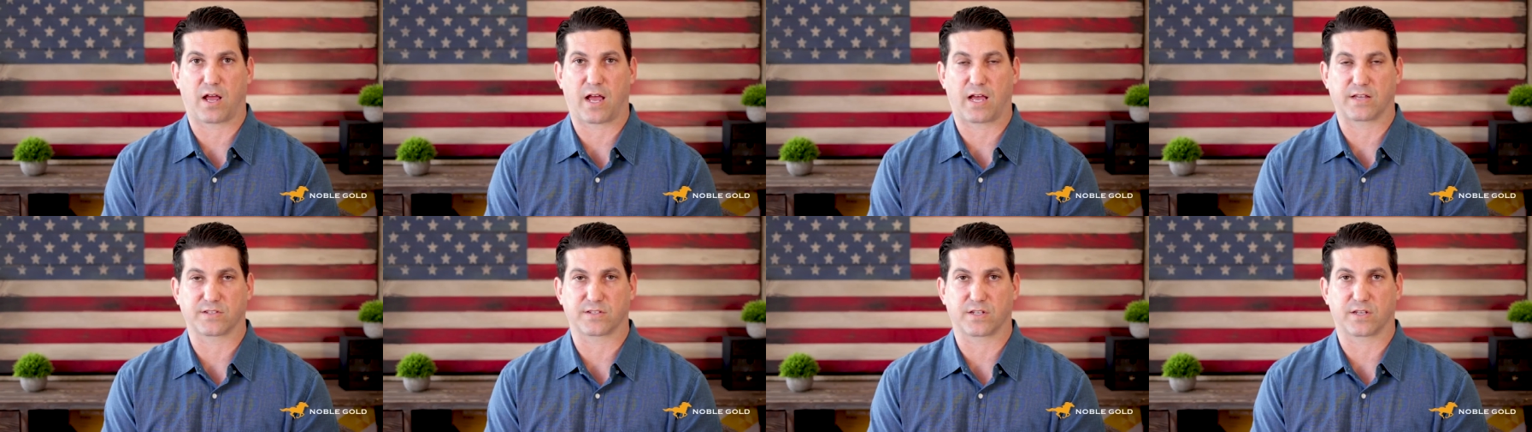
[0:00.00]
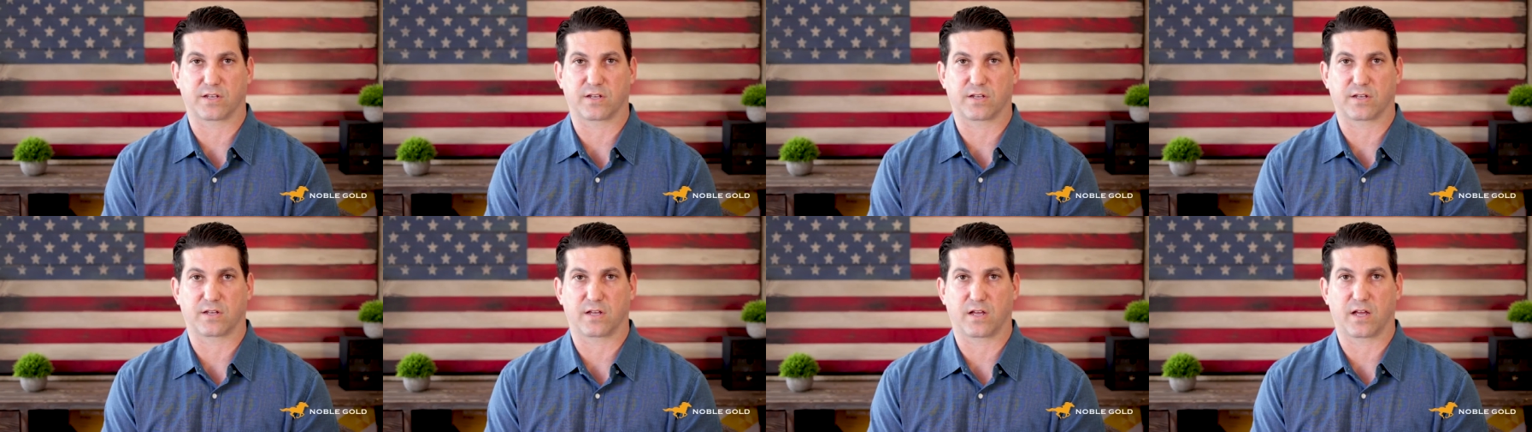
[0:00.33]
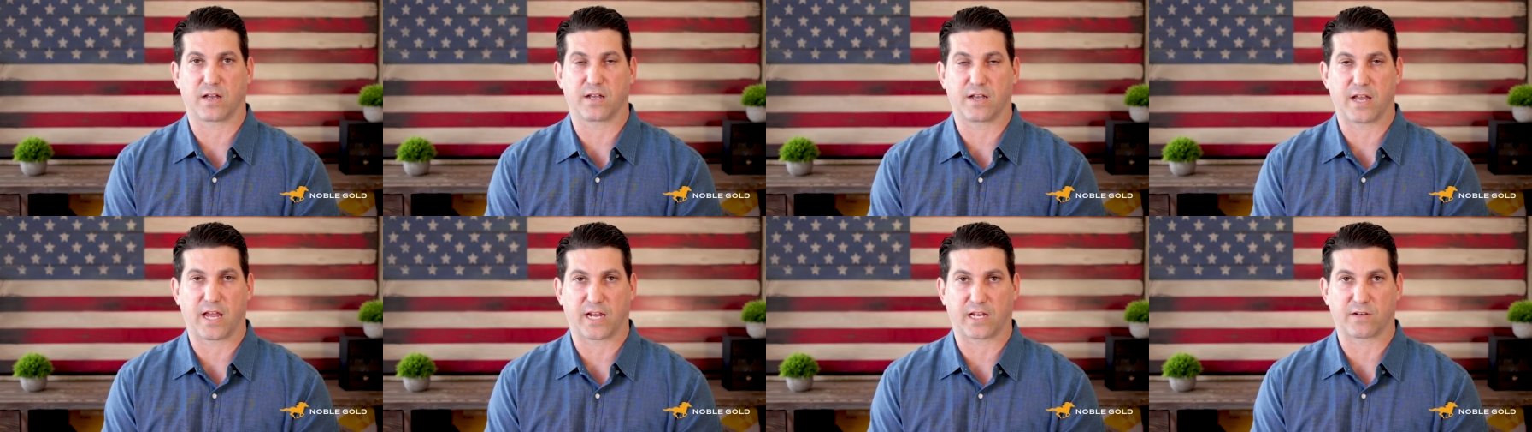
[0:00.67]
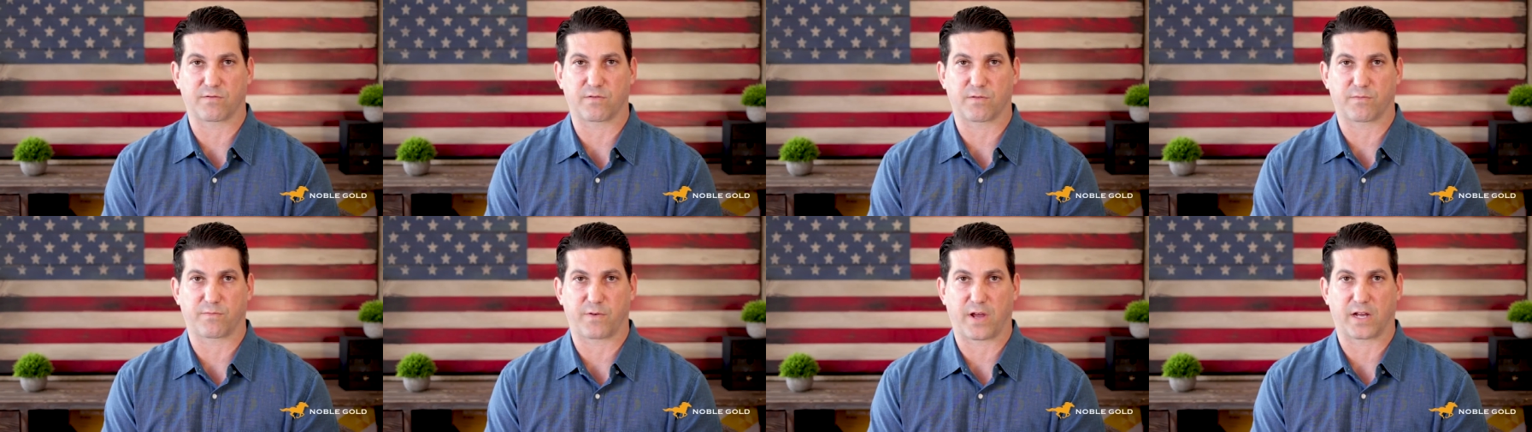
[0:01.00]
has a, a
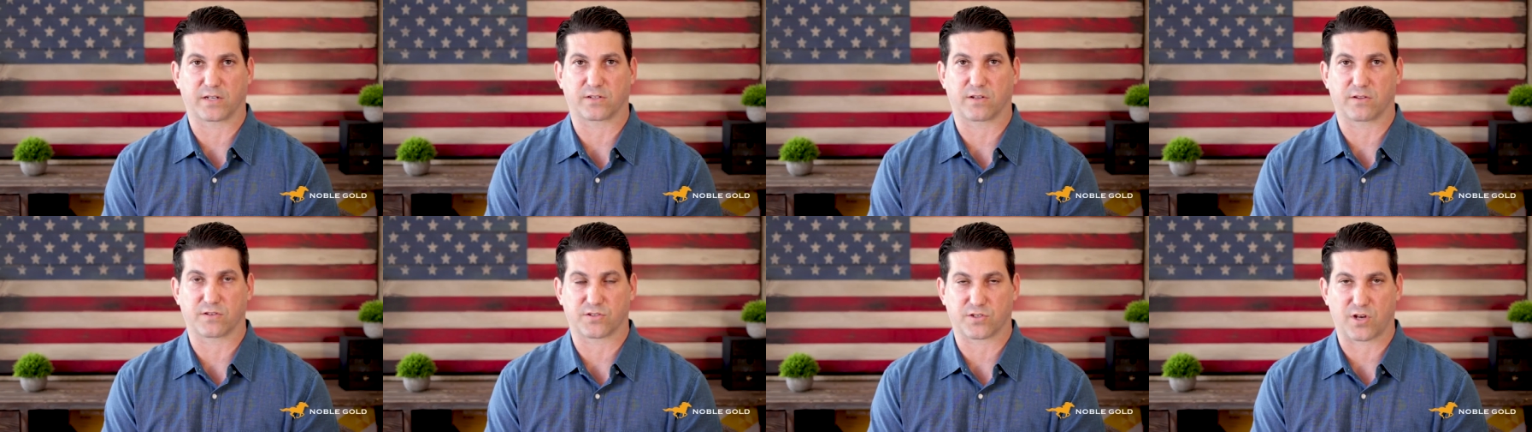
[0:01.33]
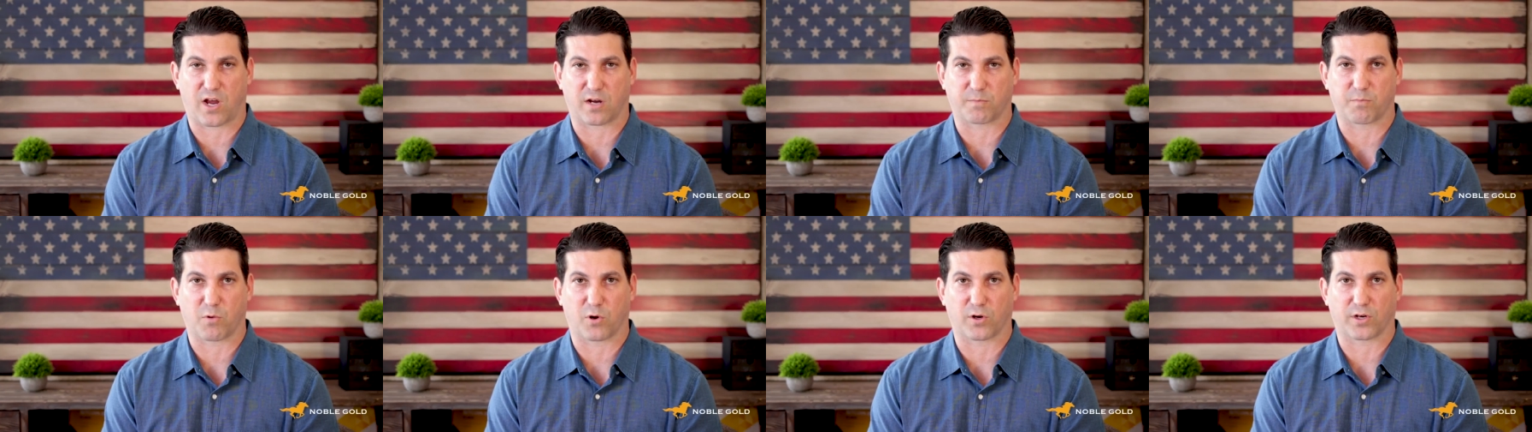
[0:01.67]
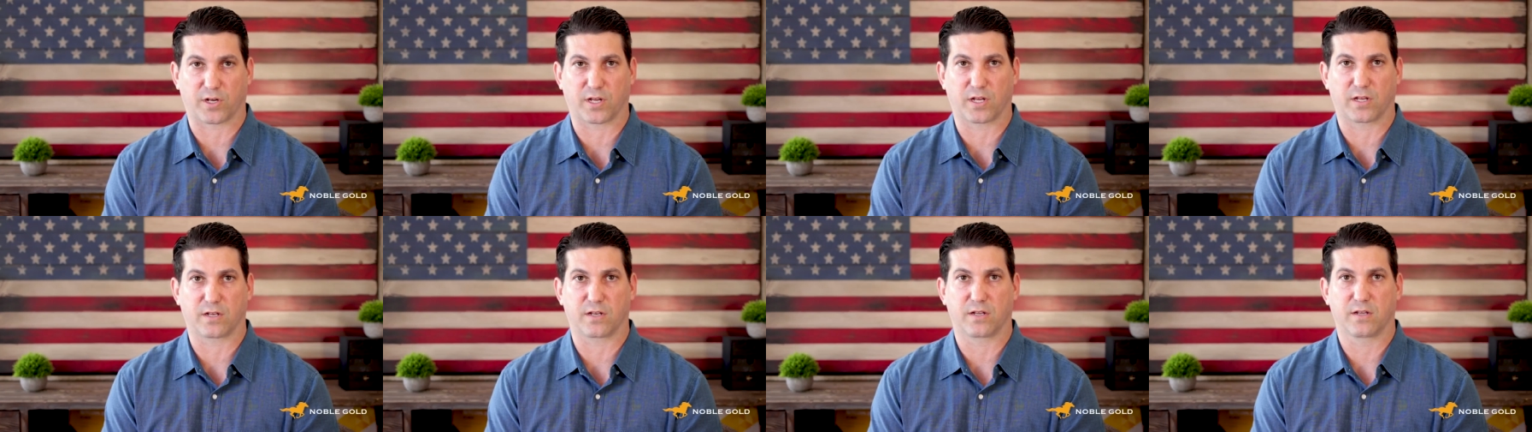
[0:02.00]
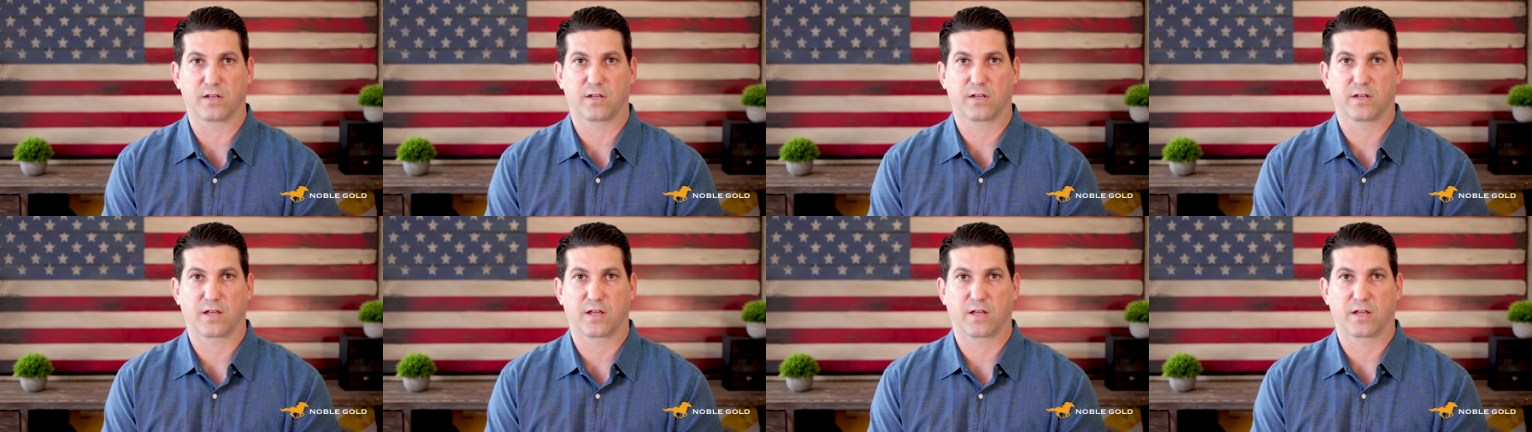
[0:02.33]
negative effect on the stock market,